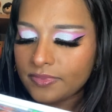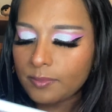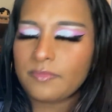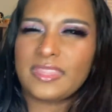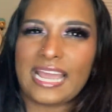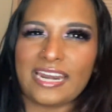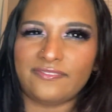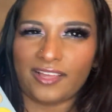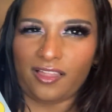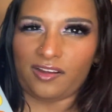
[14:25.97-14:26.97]
they kind of
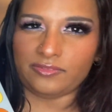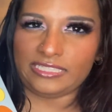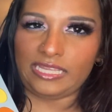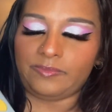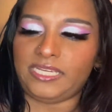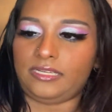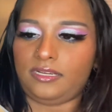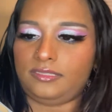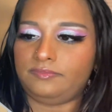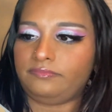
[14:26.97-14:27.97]
fell off with naming
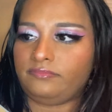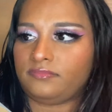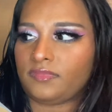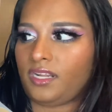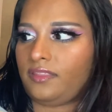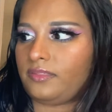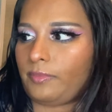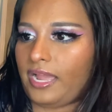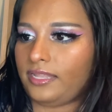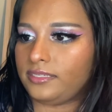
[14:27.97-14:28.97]
the
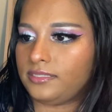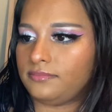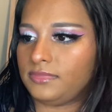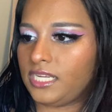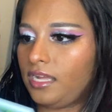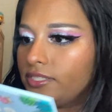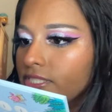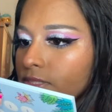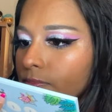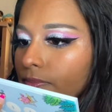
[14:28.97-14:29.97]
palette
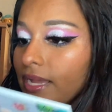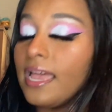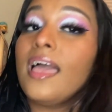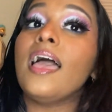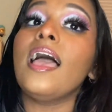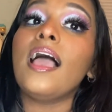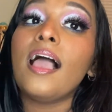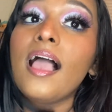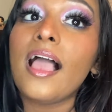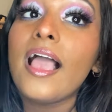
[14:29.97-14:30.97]
colors. But
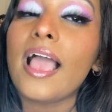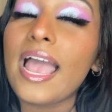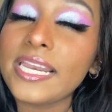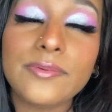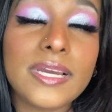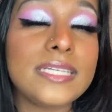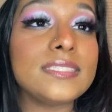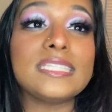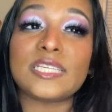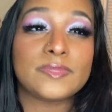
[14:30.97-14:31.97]
anyways,
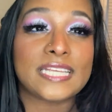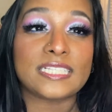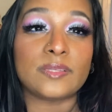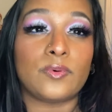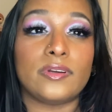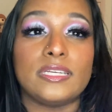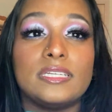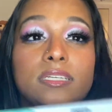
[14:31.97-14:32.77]
that's besides the point.